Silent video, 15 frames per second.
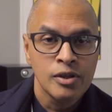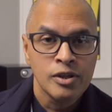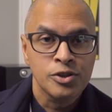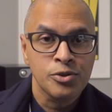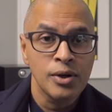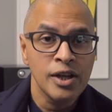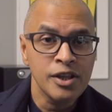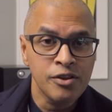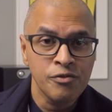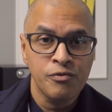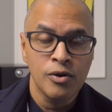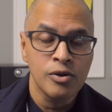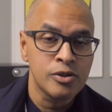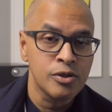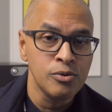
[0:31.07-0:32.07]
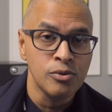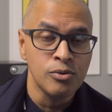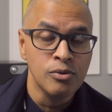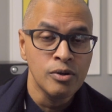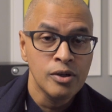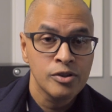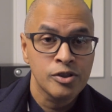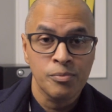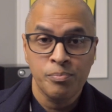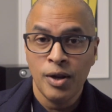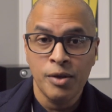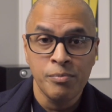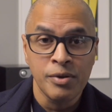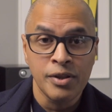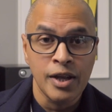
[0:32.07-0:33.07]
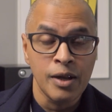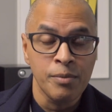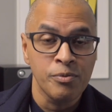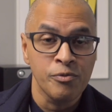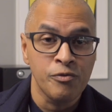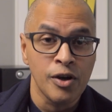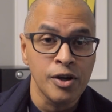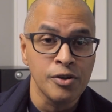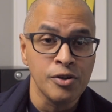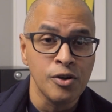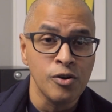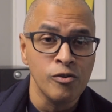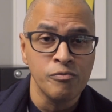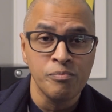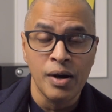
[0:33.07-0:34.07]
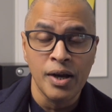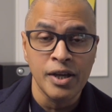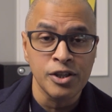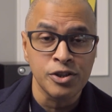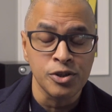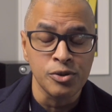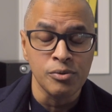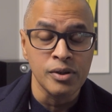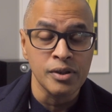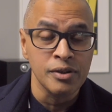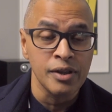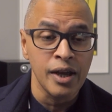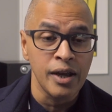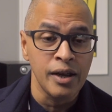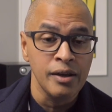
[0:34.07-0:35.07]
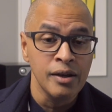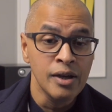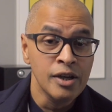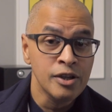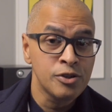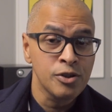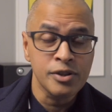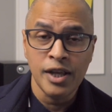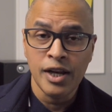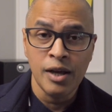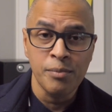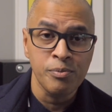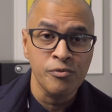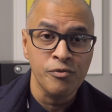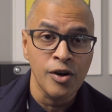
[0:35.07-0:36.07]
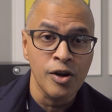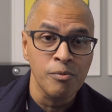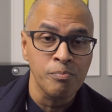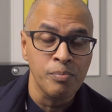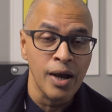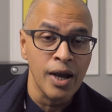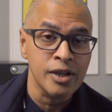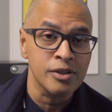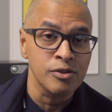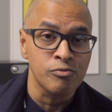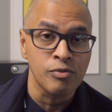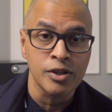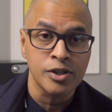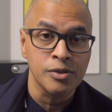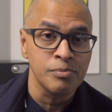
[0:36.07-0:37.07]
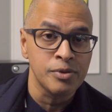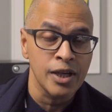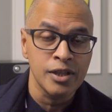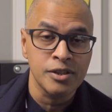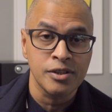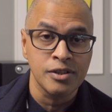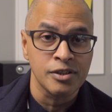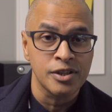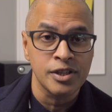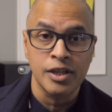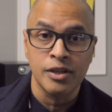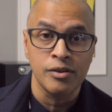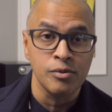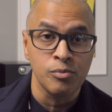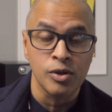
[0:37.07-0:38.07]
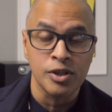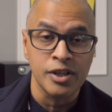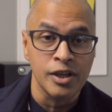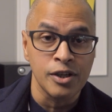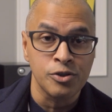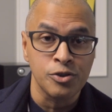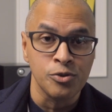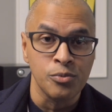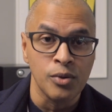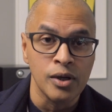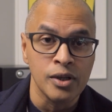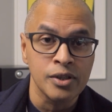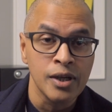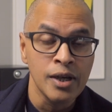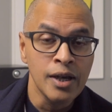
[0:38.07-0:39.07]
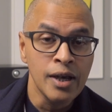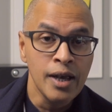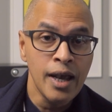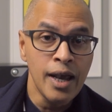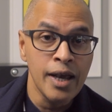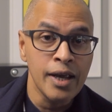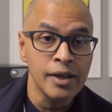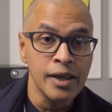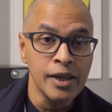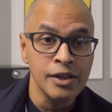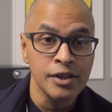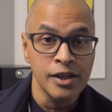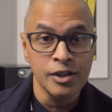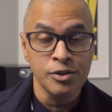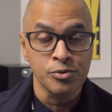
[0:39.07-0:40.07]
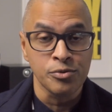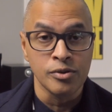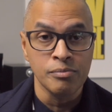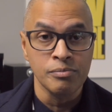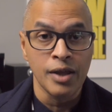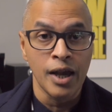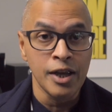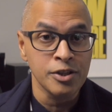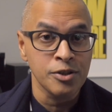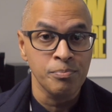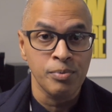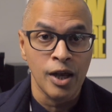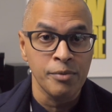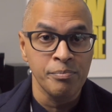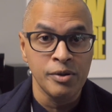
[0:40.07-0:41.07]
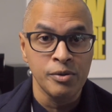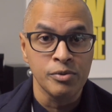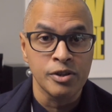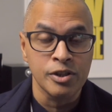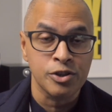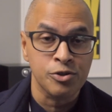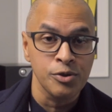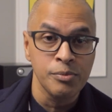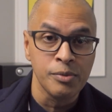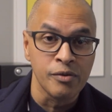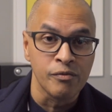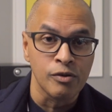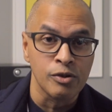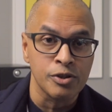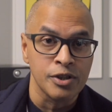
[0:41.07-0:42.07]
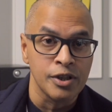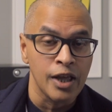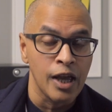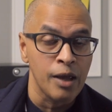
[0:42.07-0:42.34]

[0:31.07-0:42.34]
so I let the folks who supplied me that amplifier know of my issue, and they took that amplifier back to run some tests and see what the issue was. And in the interim, they supplied me with the streaming version of the